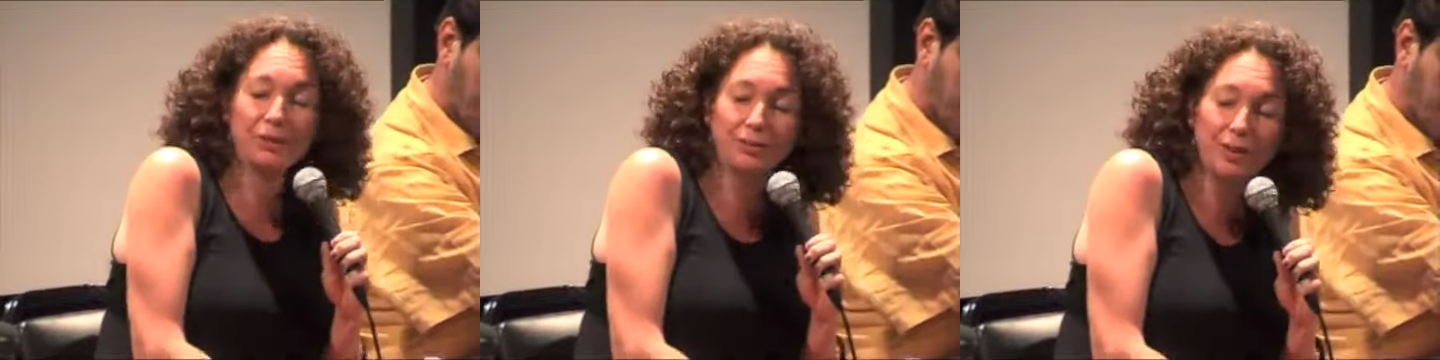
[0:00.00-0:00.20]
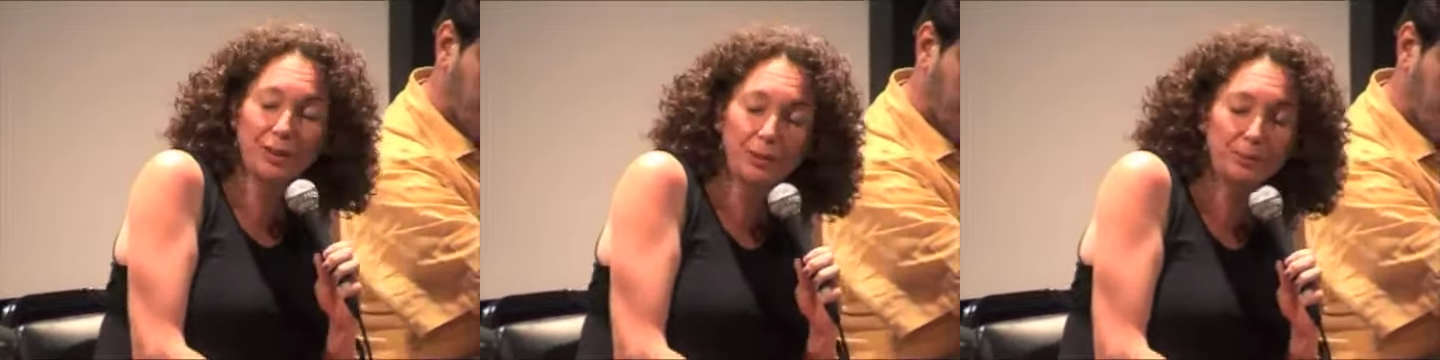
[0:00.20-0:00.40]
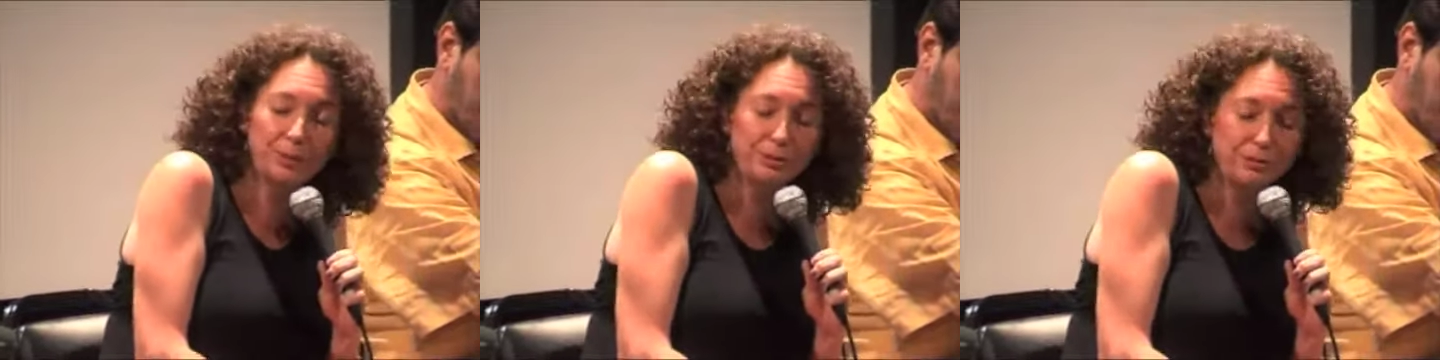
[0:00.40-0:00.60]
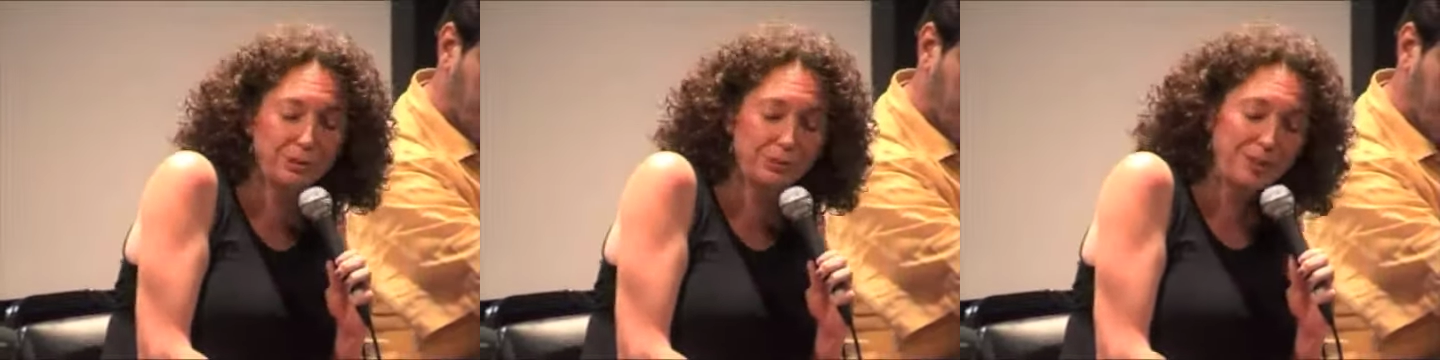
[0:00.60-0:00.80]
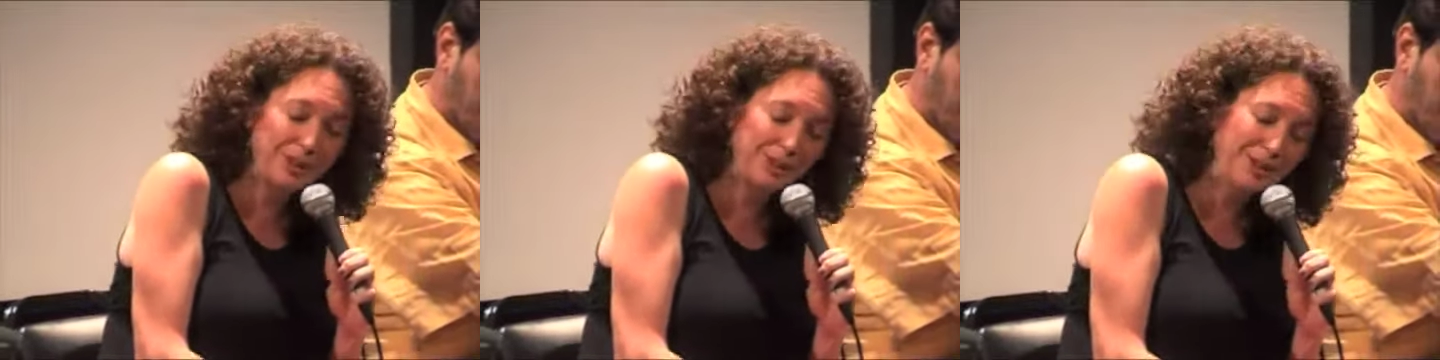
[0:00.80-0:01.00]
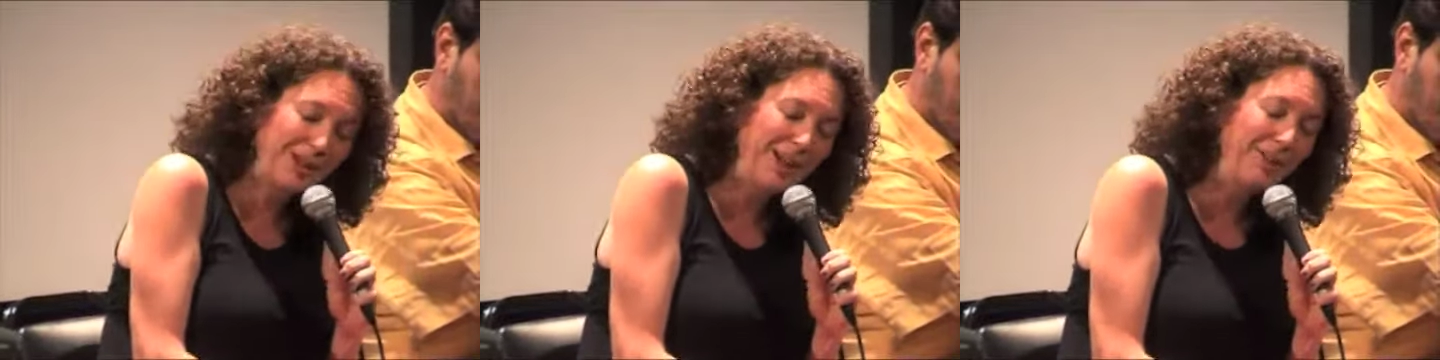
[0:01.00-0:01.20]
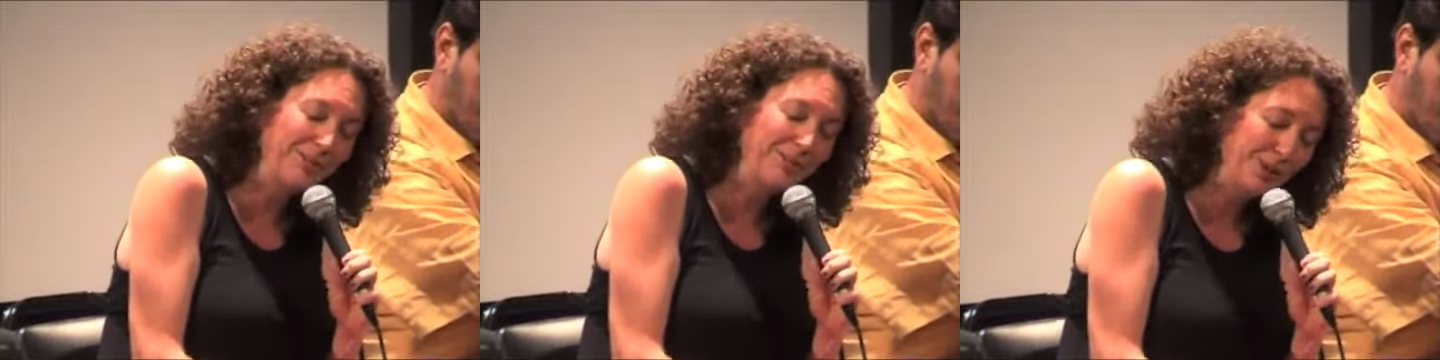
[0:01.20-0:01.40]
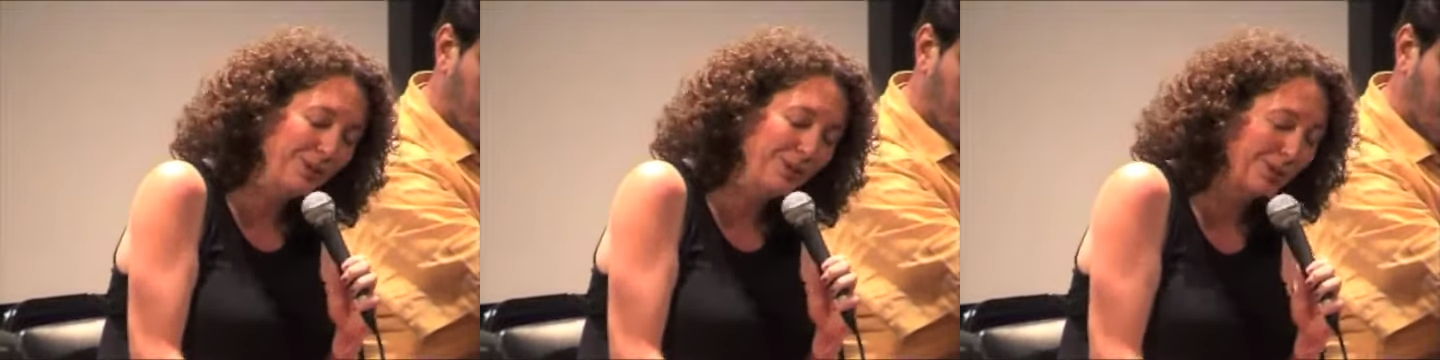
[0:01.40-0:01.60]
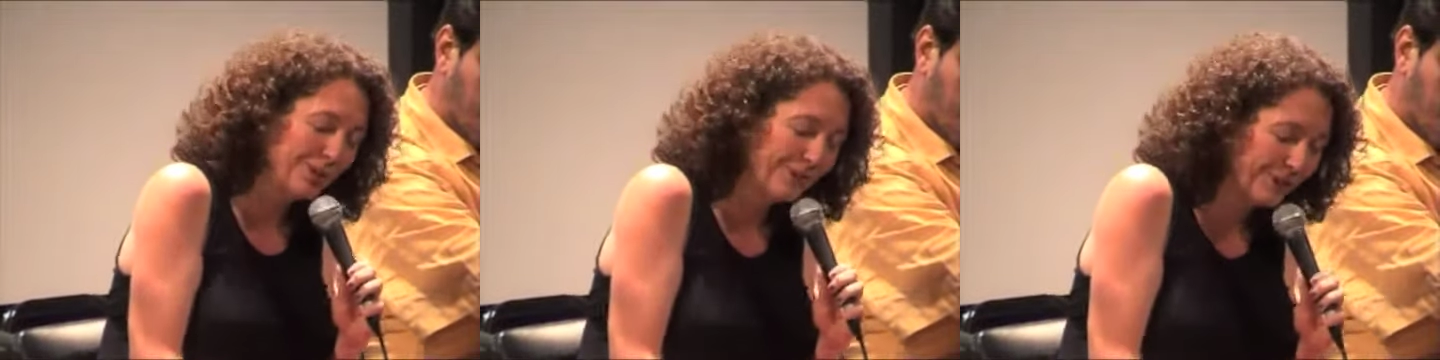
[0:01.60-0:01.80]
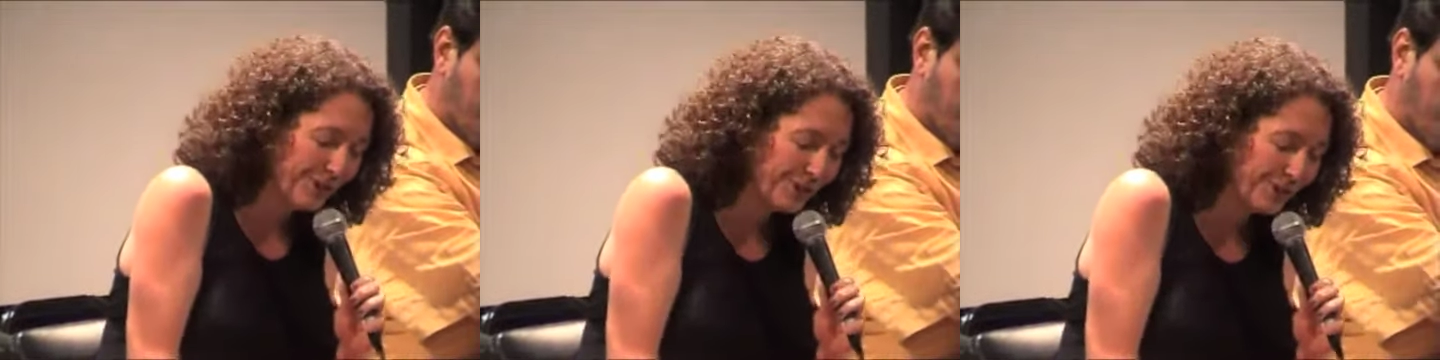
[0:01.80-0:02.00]
available for me to have a longer
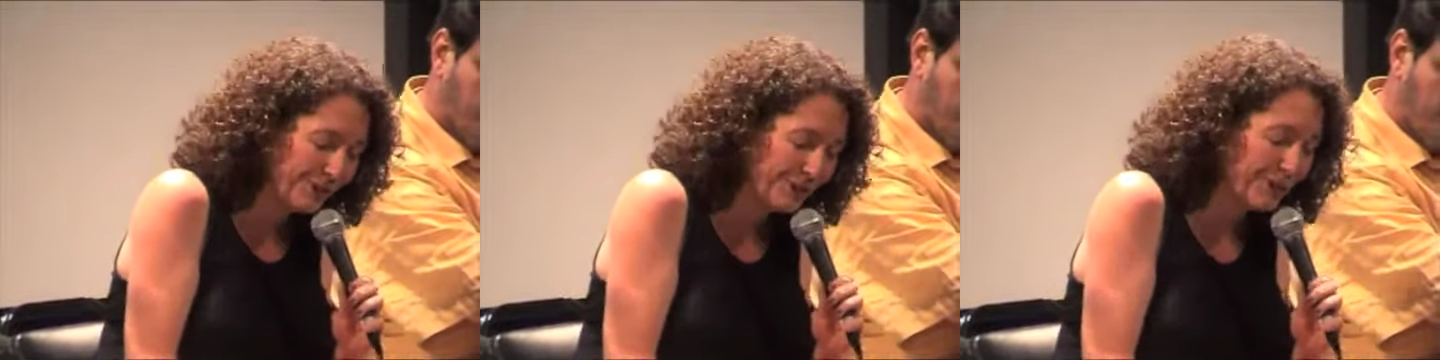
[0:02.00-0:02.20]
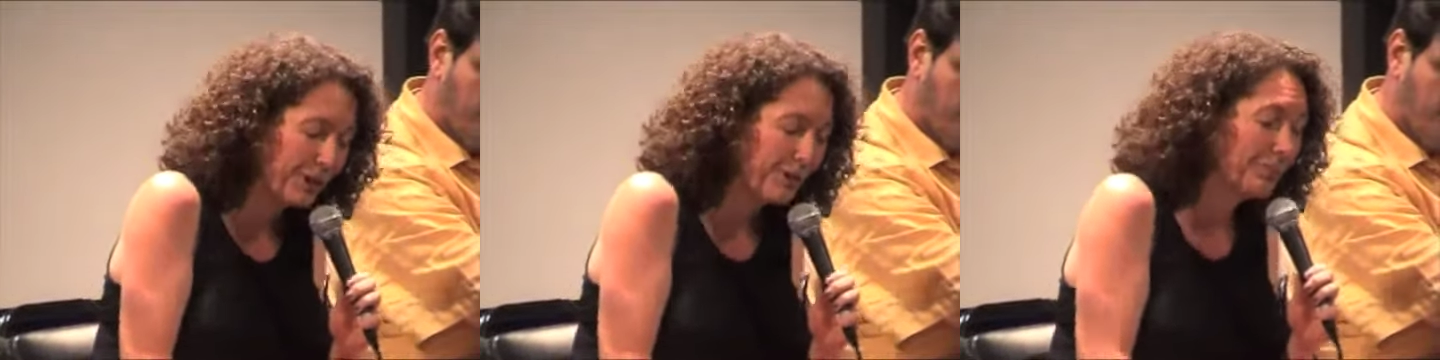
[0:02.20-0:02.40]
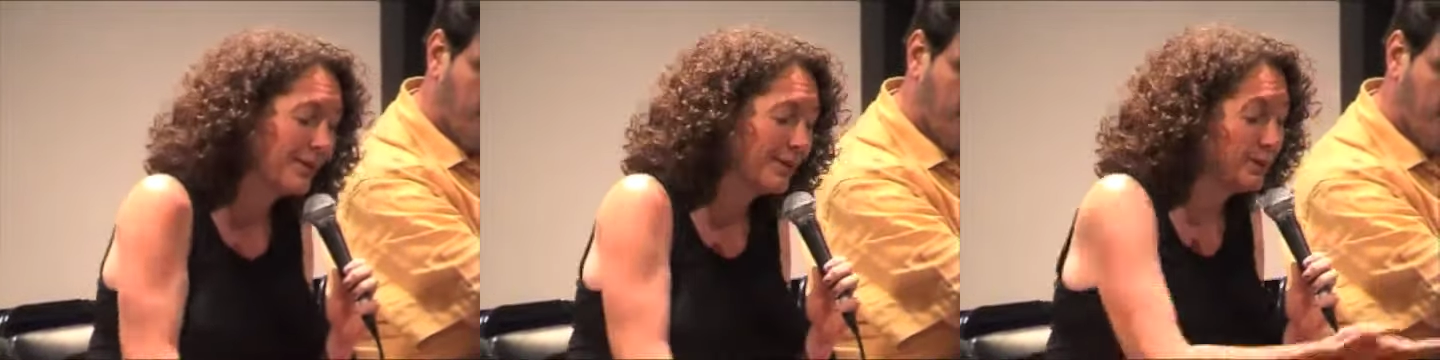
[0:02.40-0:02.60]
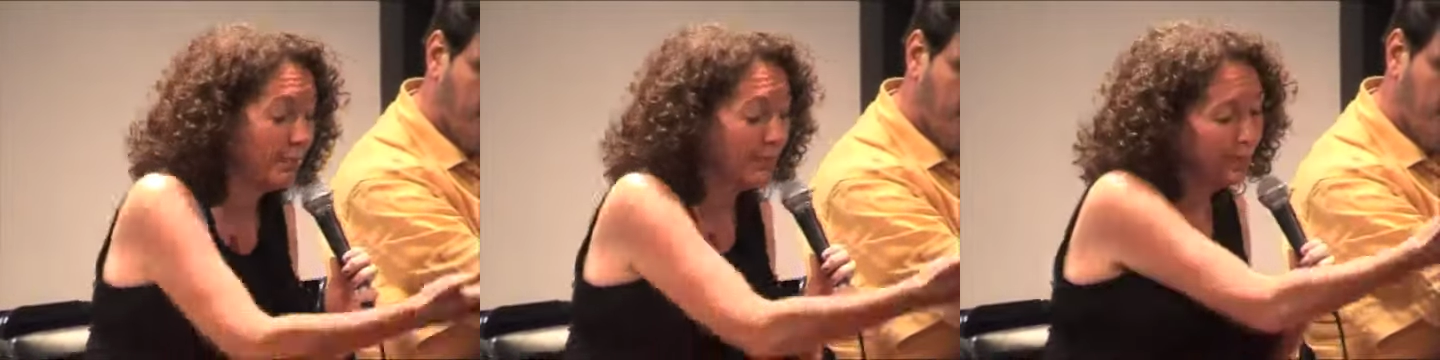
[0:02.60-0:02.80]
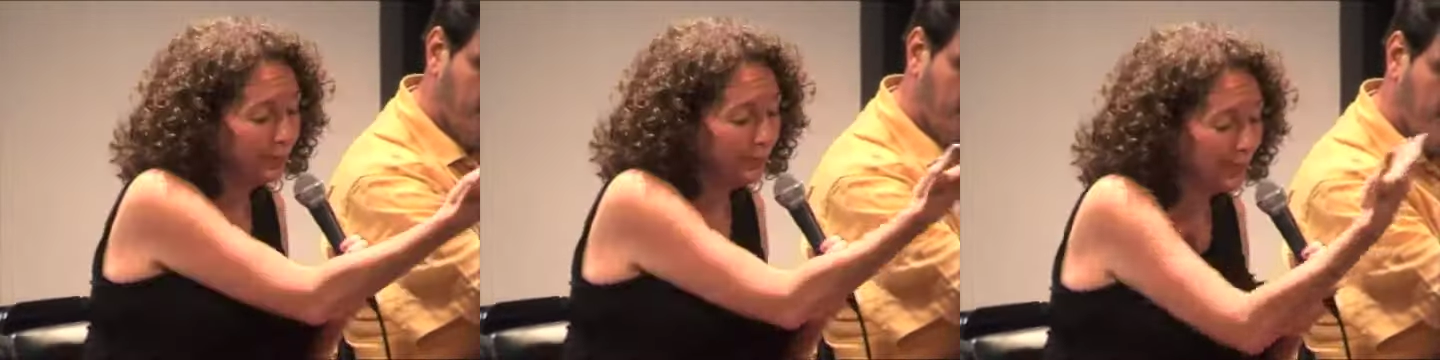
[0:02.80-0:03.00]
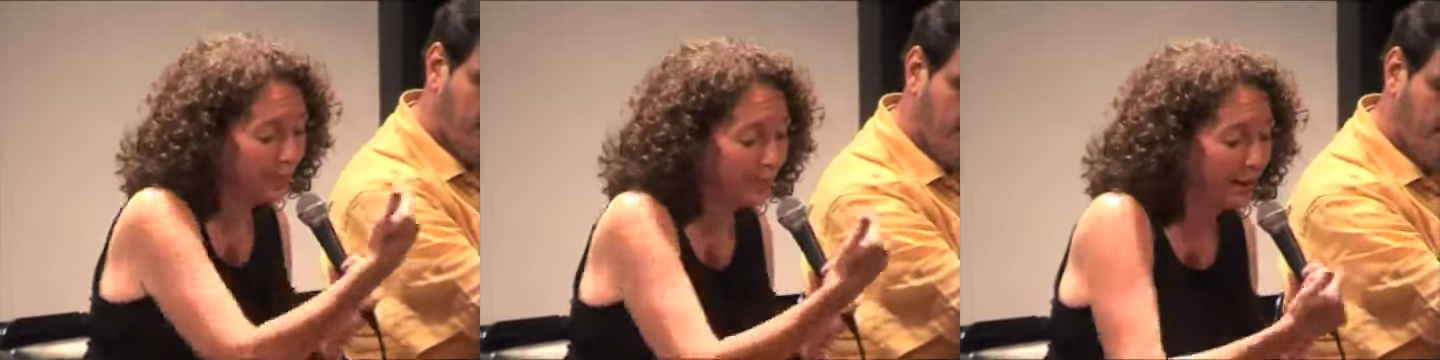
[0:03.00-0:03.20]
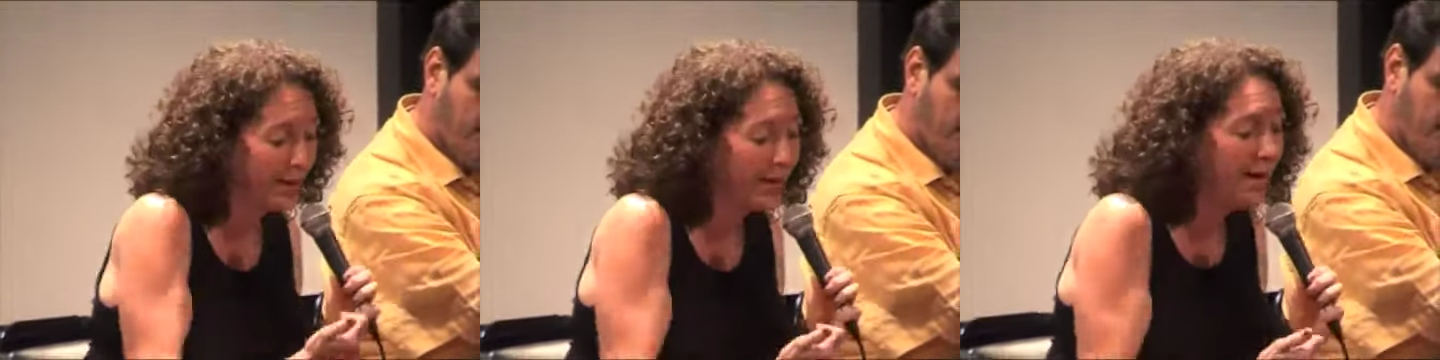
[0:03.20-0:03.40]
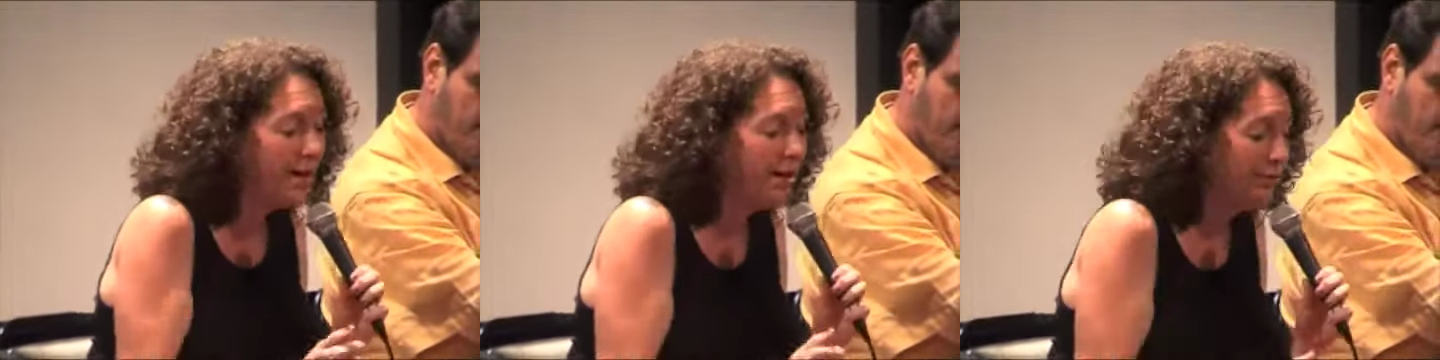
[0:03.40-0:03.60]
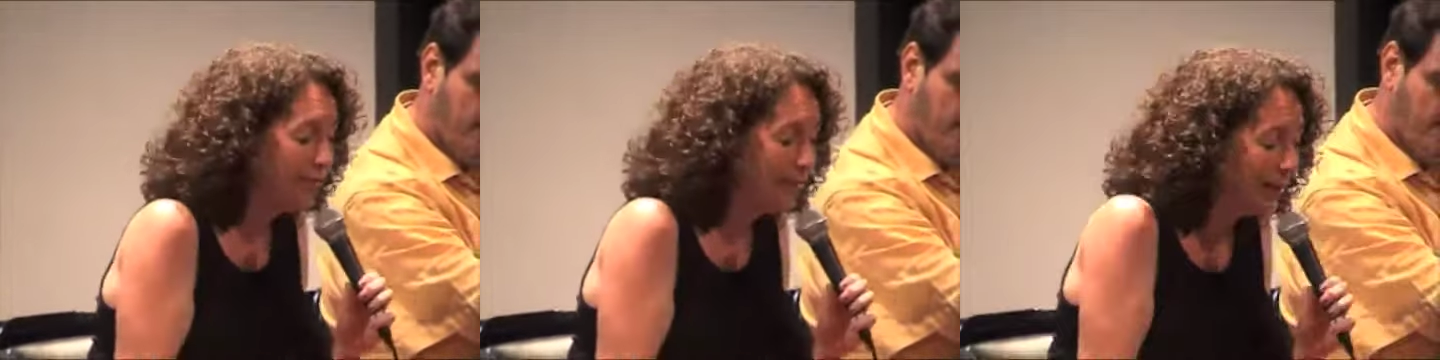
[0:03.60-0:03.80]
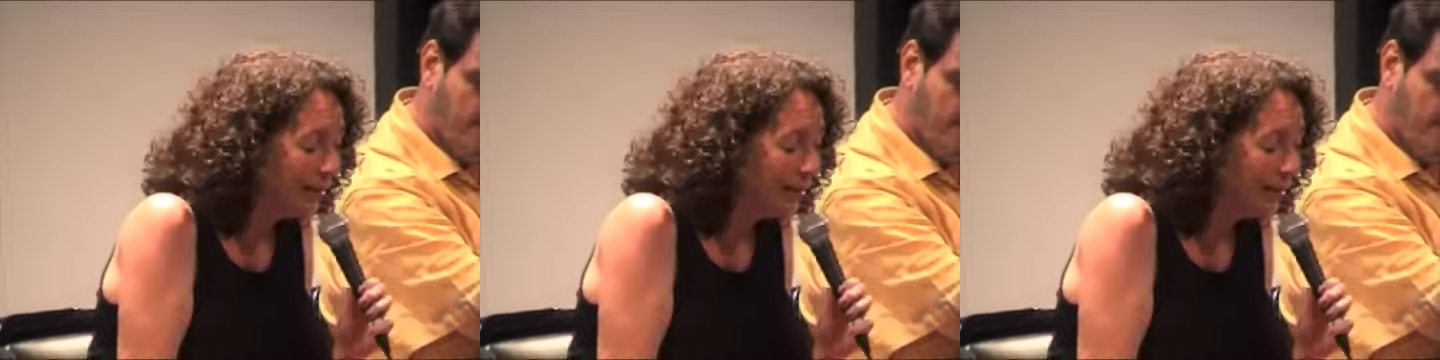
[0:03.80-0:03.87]
rehearsal time because Mira was coming from